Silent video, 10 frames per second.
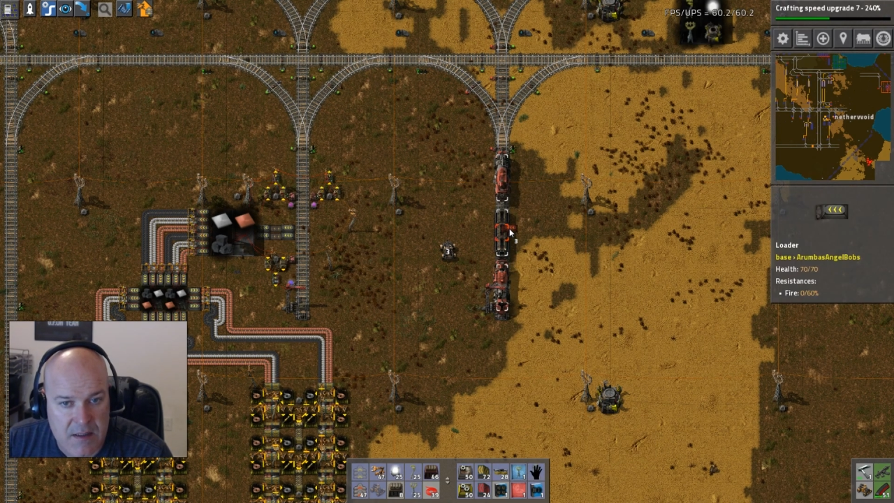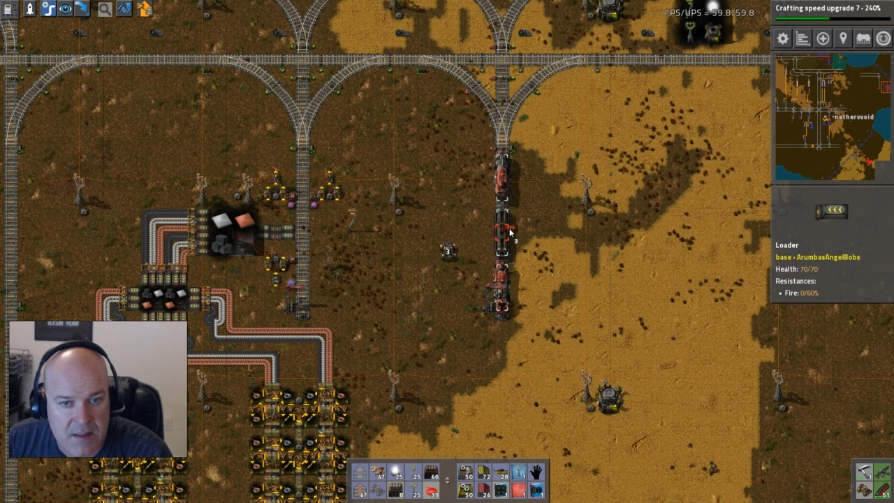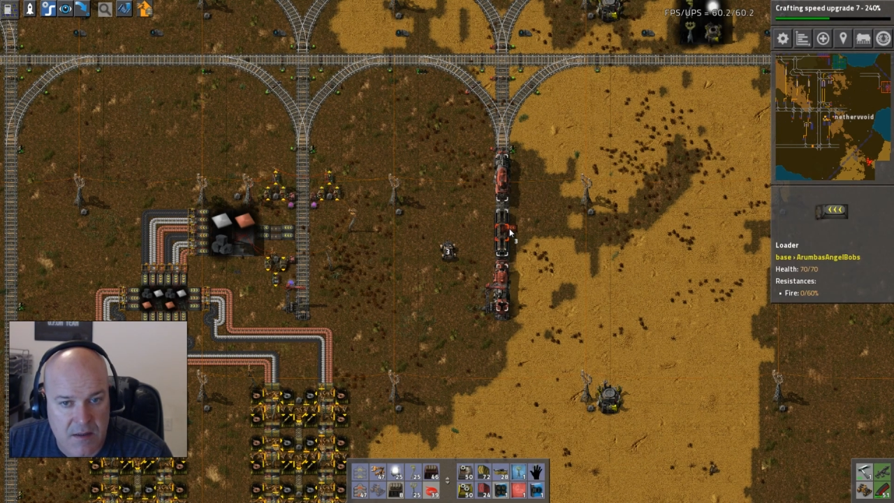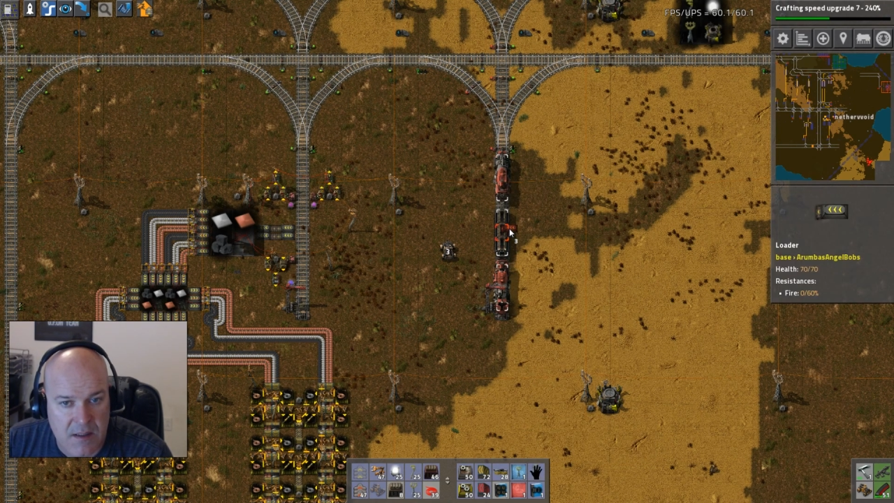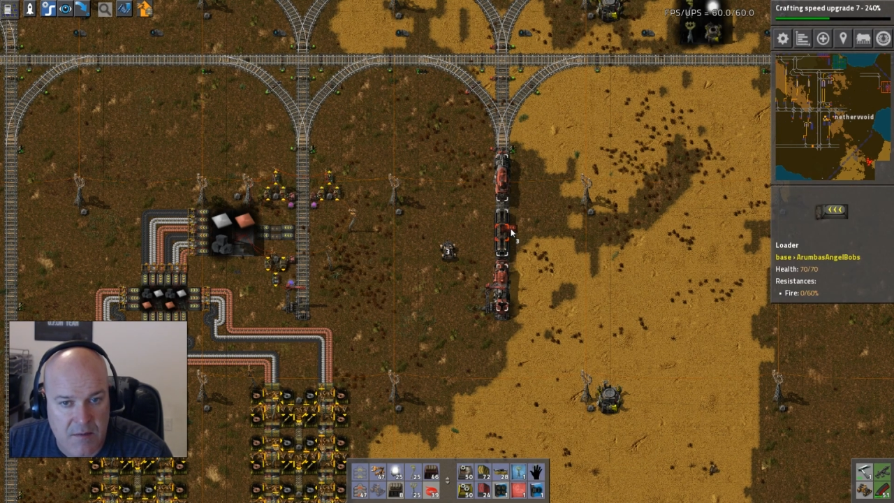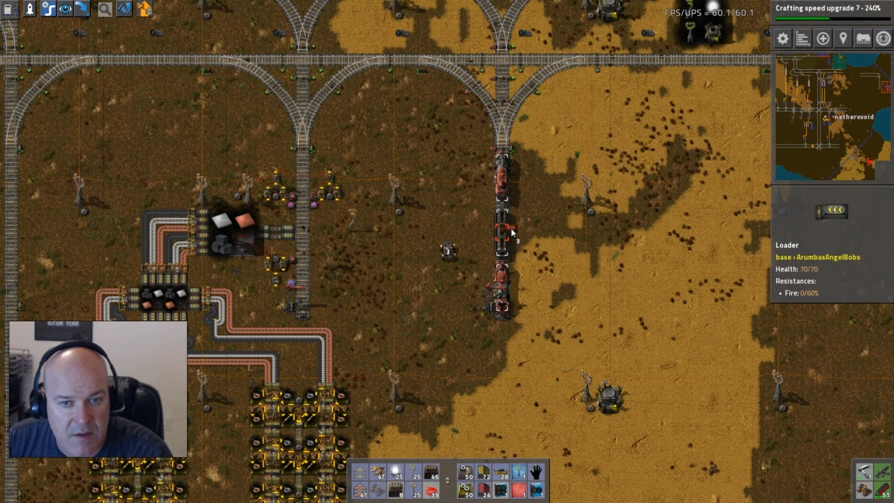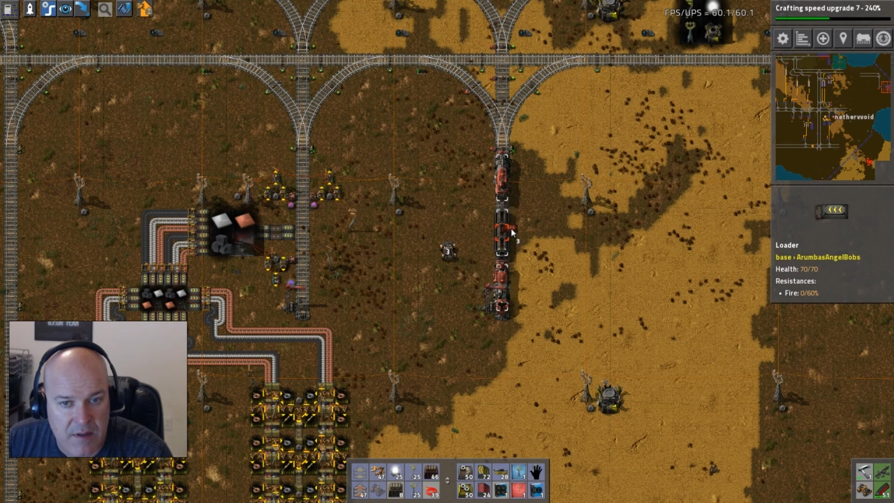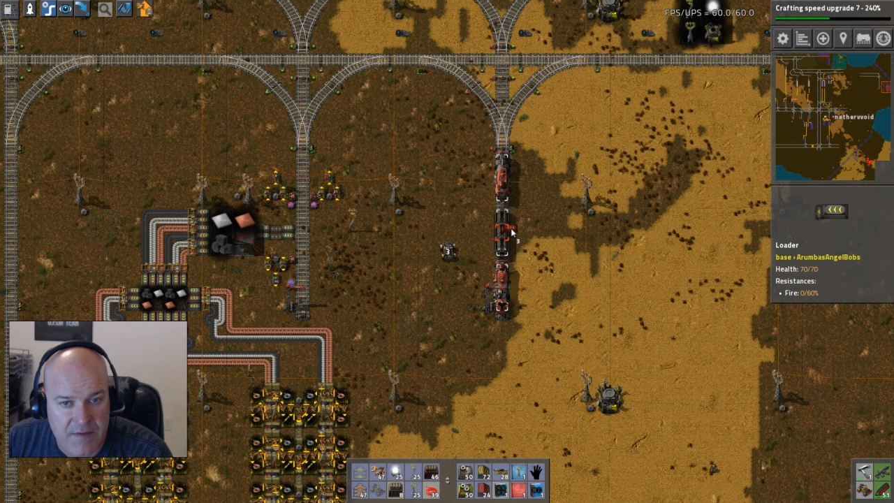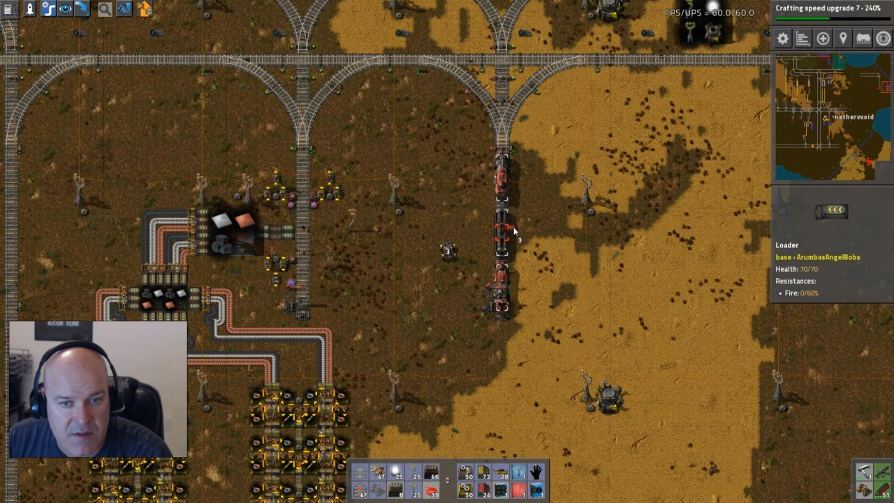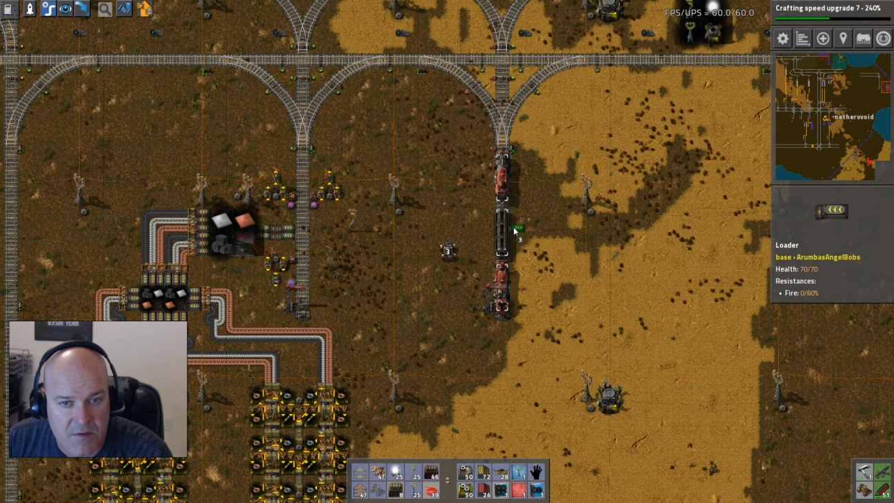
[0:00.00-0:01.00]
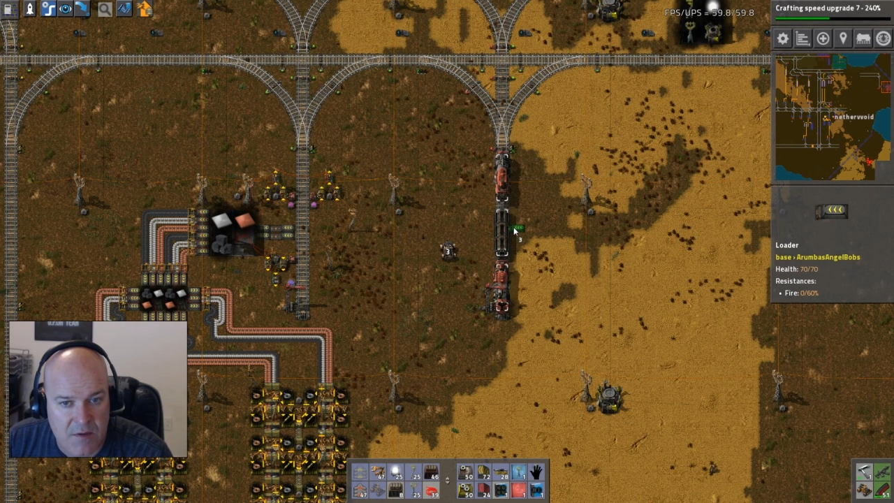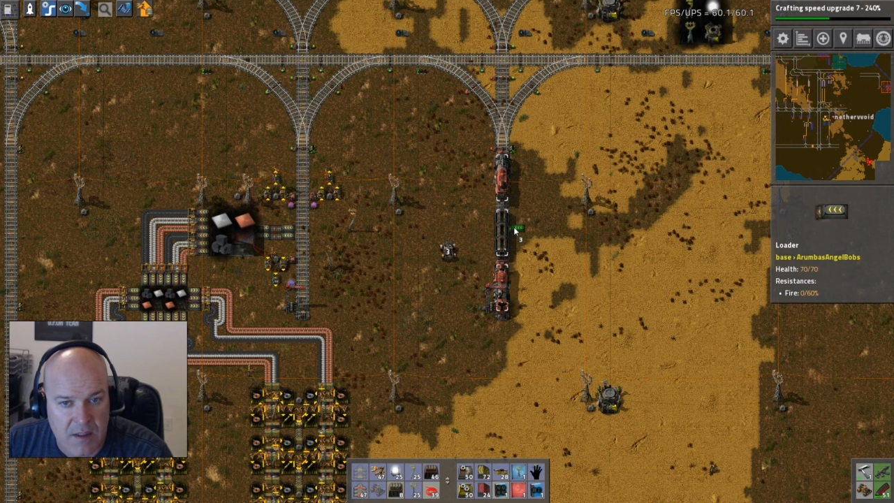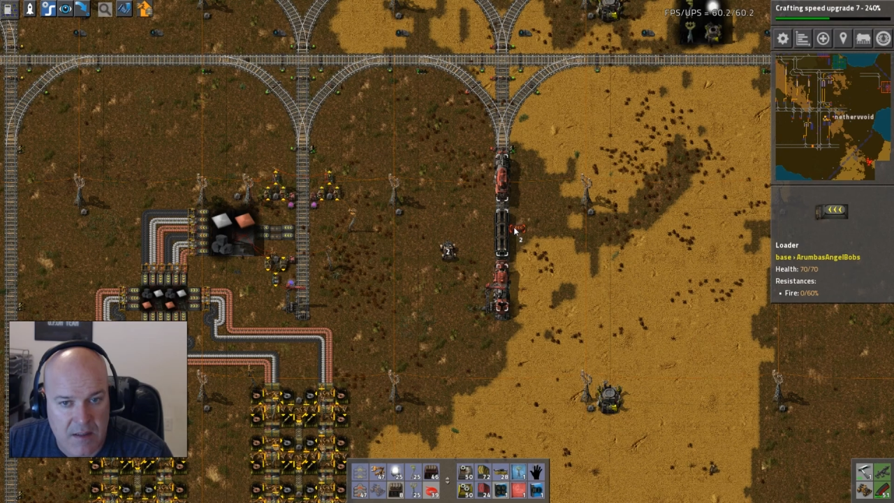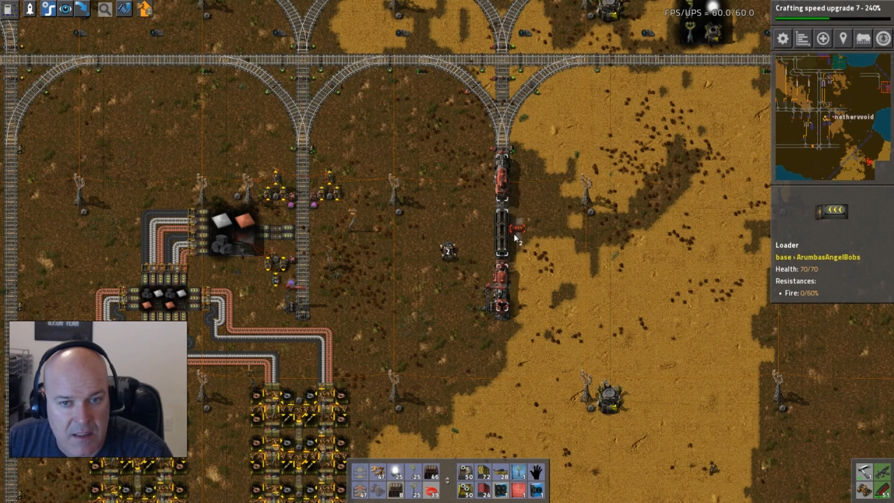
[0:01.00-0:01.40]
so that we don't have to screw around